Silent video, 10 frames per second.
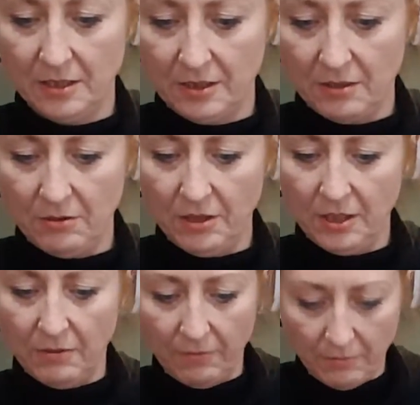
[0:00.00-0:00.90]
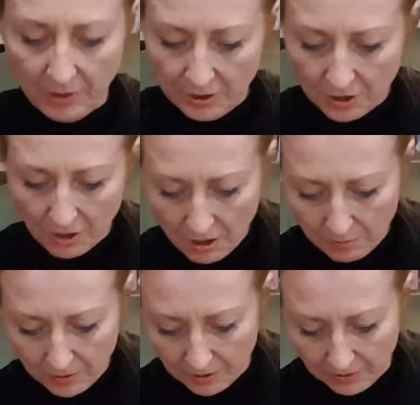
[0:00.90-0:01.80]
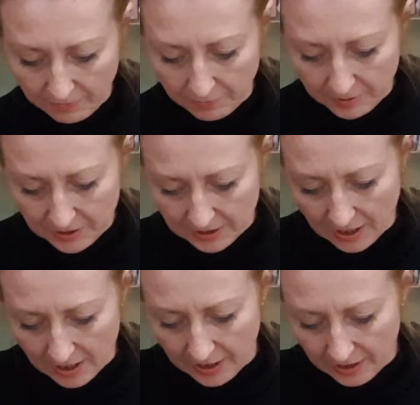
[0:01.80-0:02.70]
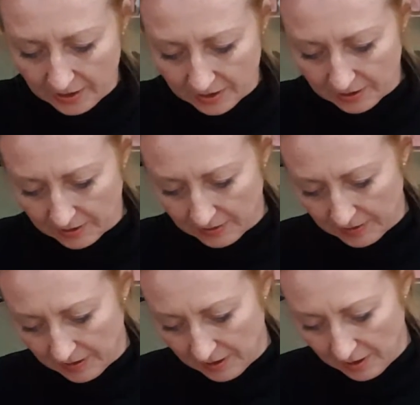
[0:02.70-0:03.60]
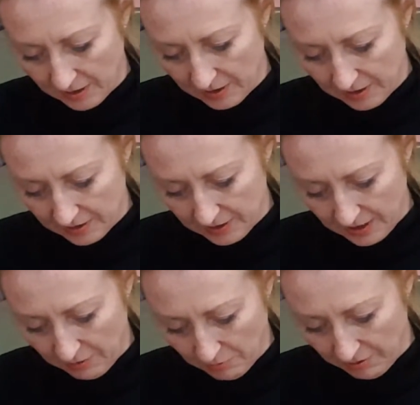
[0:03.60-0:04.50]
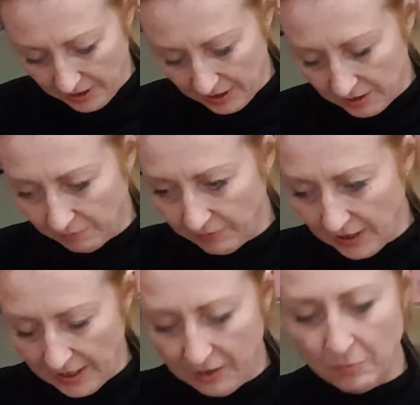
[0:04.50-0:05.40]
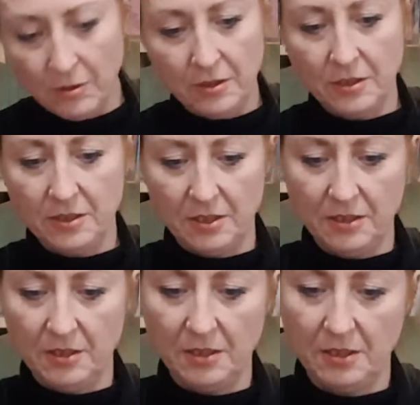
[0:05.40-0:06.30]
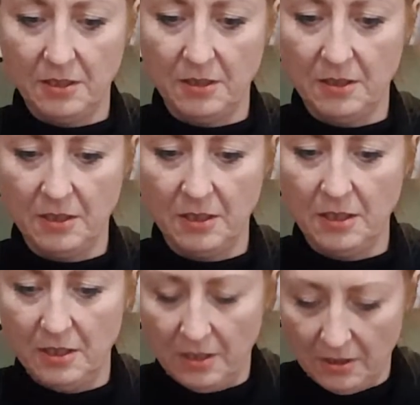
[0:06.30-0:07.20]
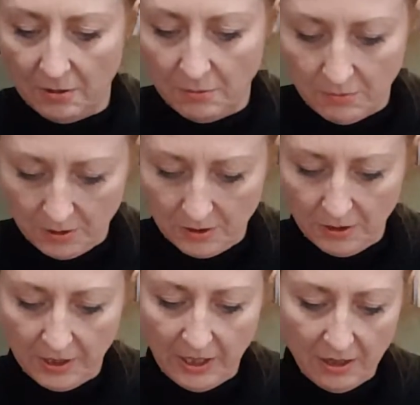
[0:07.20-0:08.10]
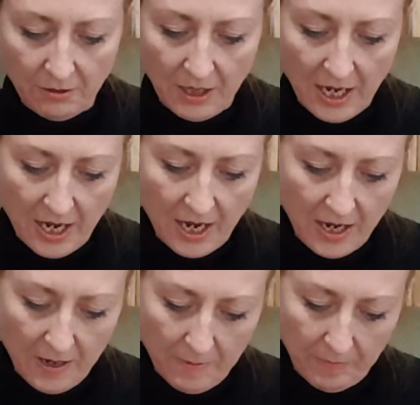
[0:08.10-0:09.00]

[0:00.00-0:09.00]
So look at them from the top, look at them from the side, see what needs filling, what doesn't, what's looking okay.